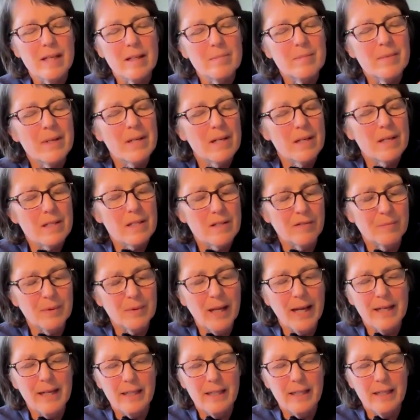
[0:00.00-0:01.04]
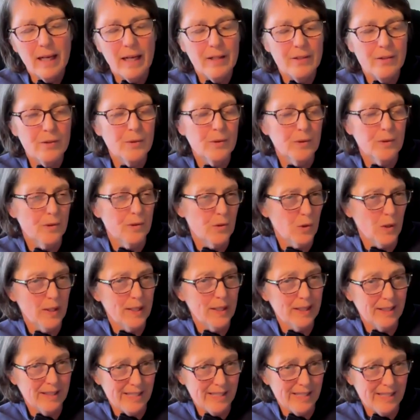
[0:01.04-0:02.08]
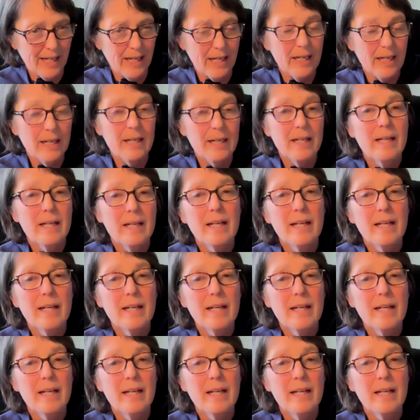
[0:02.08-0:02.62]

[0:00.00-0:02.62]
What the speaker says: minutes of blind contour drawing a day.